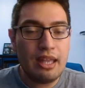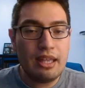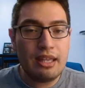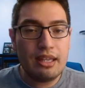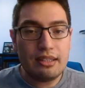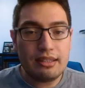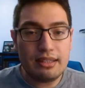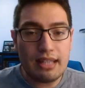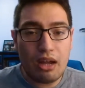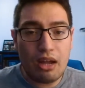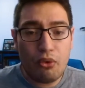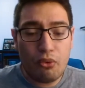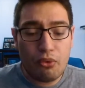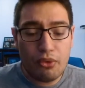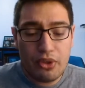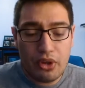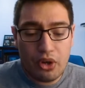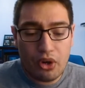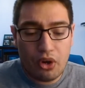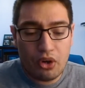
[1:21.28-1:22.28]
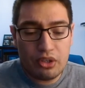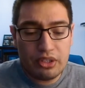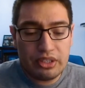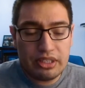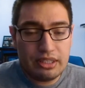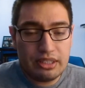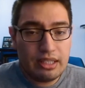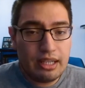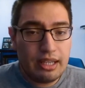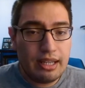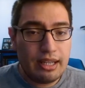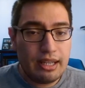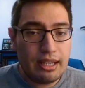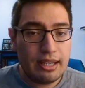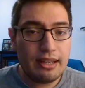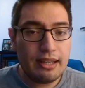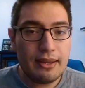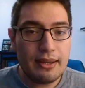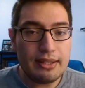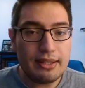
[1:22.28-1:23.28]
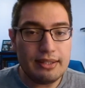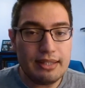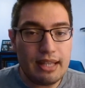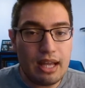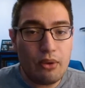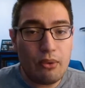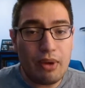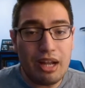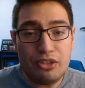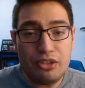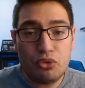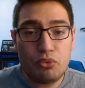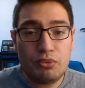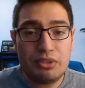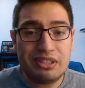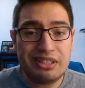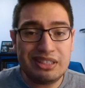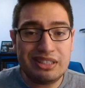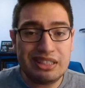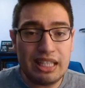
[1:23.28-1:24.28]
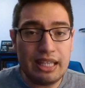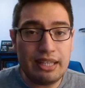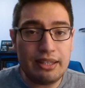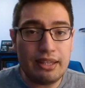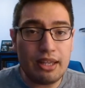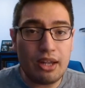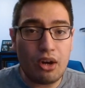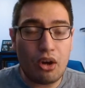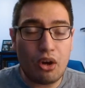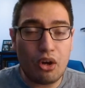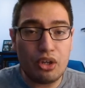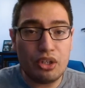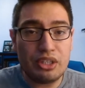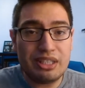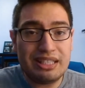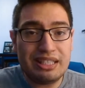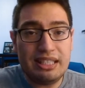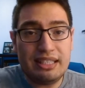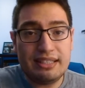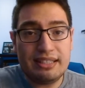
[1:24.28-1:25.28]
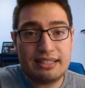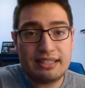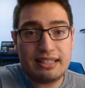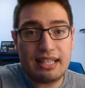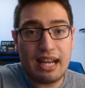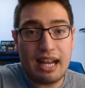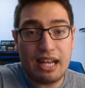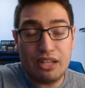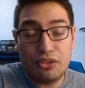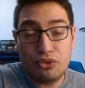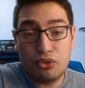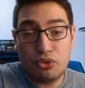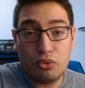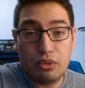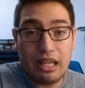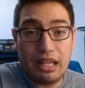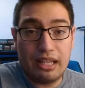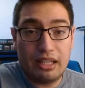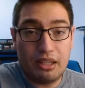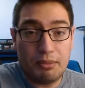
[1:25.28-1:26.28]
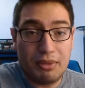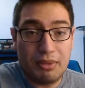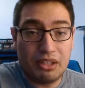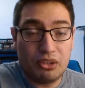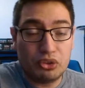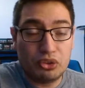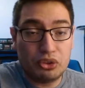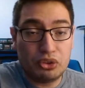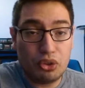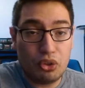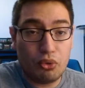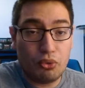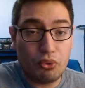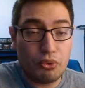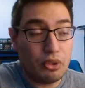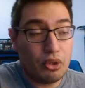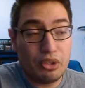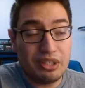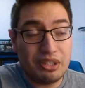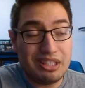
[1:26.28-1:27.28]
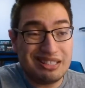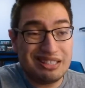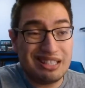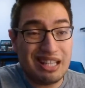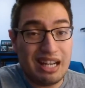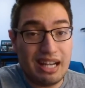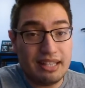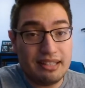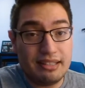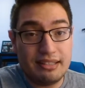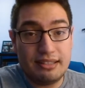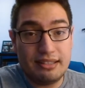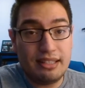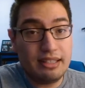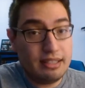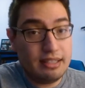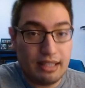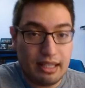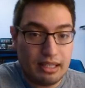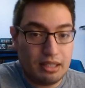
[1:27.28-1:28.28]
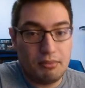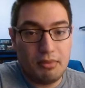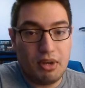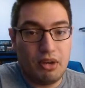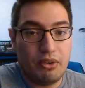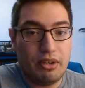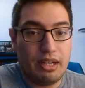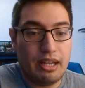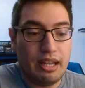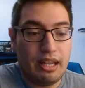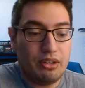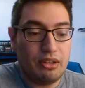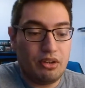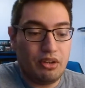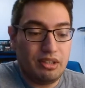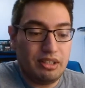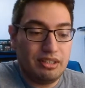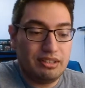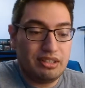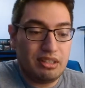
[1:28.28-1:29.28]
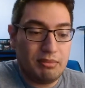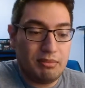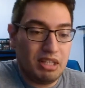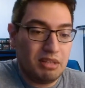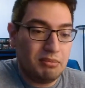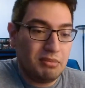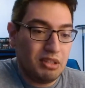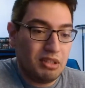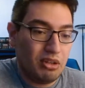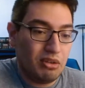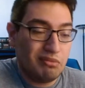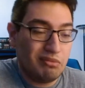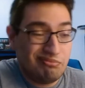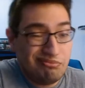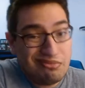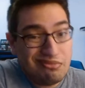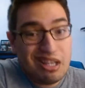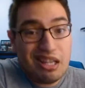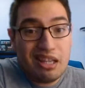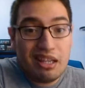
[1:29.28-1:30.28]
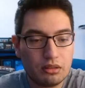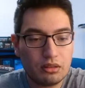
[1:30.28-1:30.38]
Now, there are now, I do want to say there are things that I do like about the show, there are things that I didn't like about it, and there are things that make me go, meh.